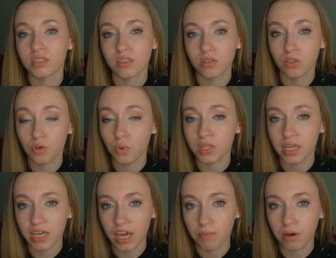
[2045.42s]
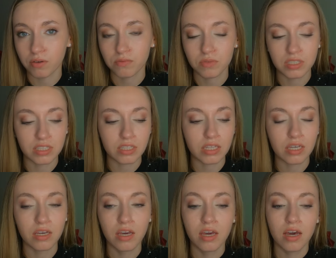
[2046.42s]
the new one that came out recently.
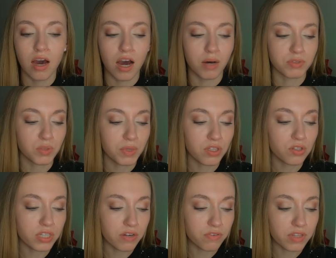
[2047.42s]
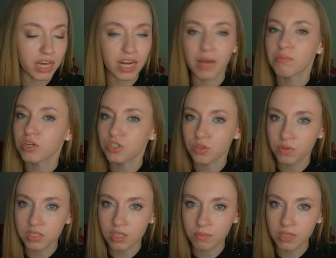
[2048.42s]
Um, so be on the lookout for that. I'm not sure when it's
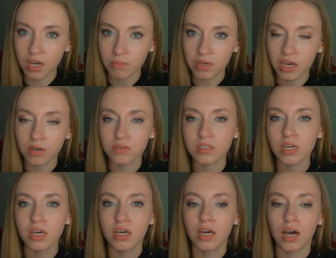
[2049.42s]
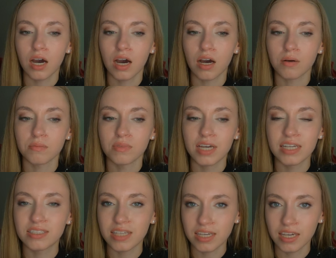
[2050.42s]
going to be coming out. Um, it's
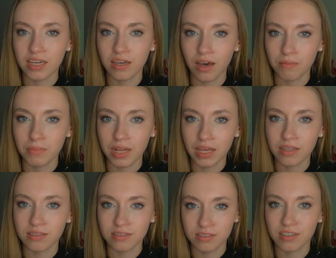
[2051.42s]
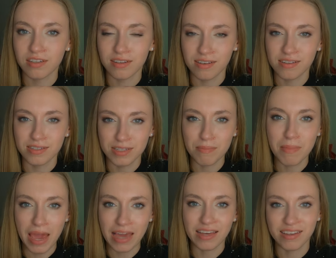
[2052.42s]
taking a minute to, to
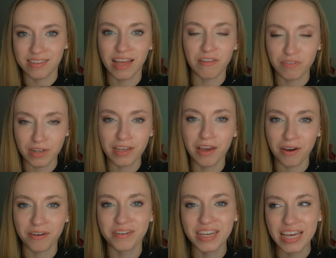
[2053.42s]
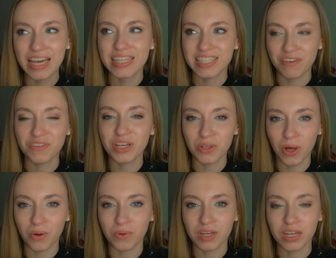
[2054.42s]
make that video. it's definitely a long
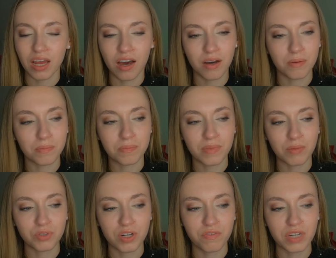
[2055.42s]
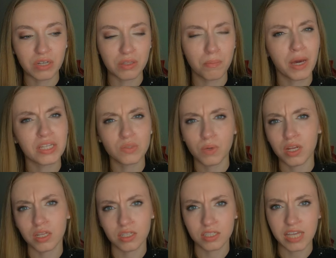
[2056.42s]
one. Um, I'm trying to figure out the best way
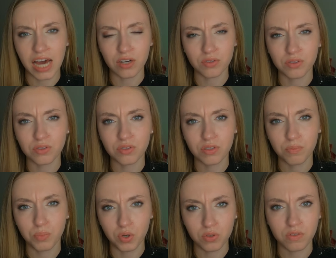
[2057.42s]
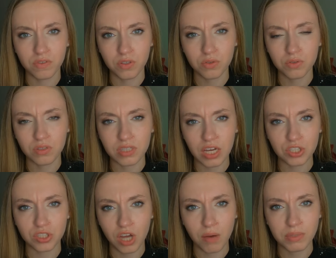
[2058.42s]
to tackle book reviews slash
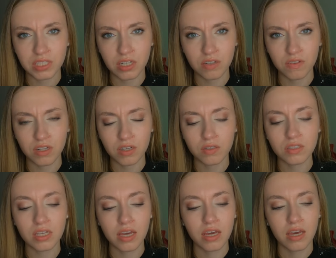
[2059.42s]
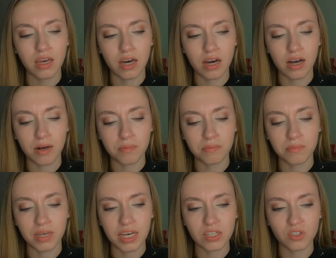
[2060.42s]
commentary videos. Um,
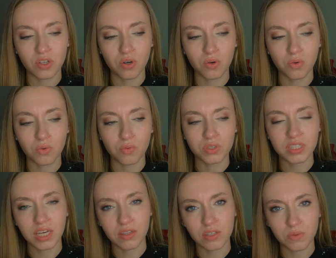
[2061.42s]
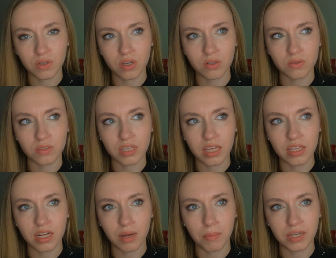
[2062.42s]
and so we'll see how this one goes, and
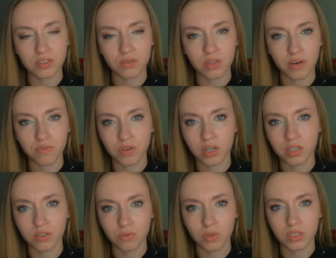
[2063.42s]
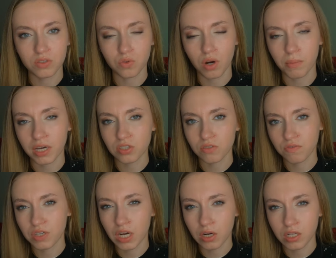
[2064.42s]
then I might do that for other ones, or I might
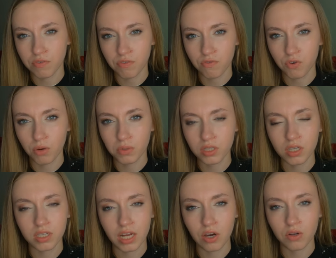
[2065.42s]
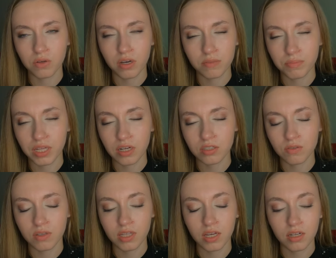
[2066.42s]
figure out a different formula and how I, I plan on
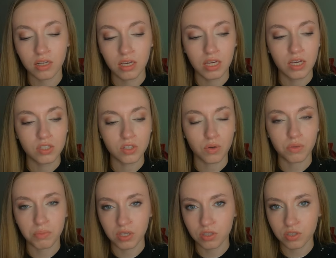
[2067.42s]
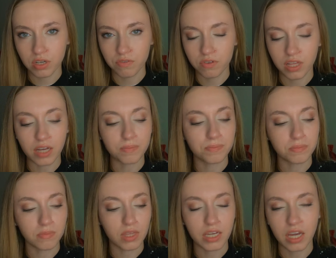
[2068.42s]
doing that. So be on the lookout for that.
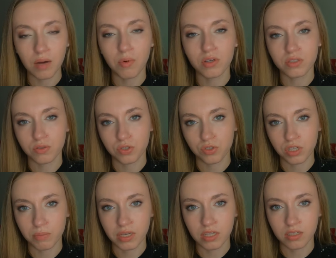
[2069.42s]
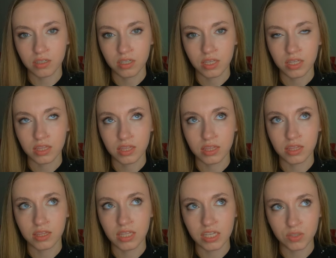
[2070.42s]
I am also streaming
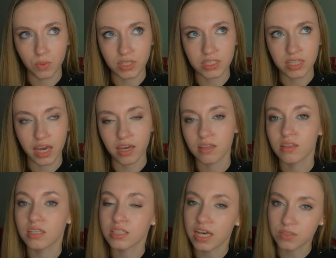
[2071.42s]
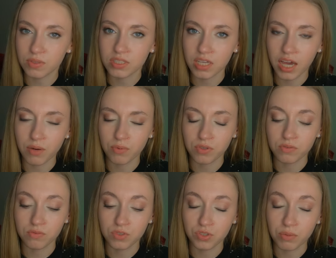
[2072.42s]
this Wednesday. This last Wednesday, I
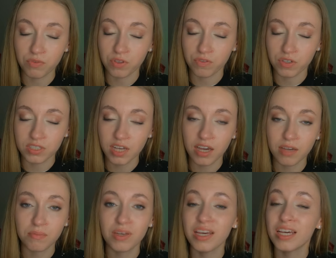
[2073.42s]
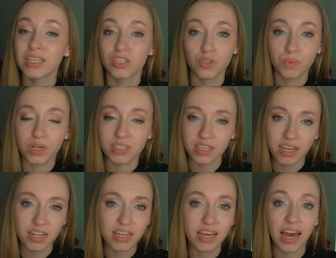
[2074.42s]
streamed for the first time. Super
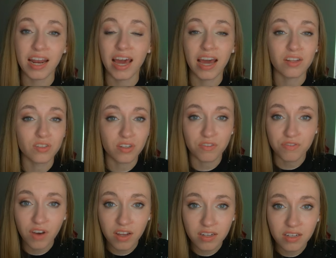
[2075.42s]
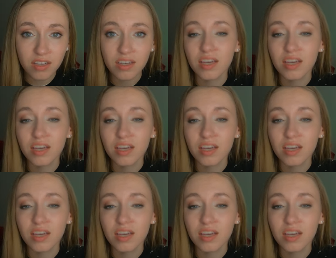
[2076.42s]
exciting, and I had a lot of fun.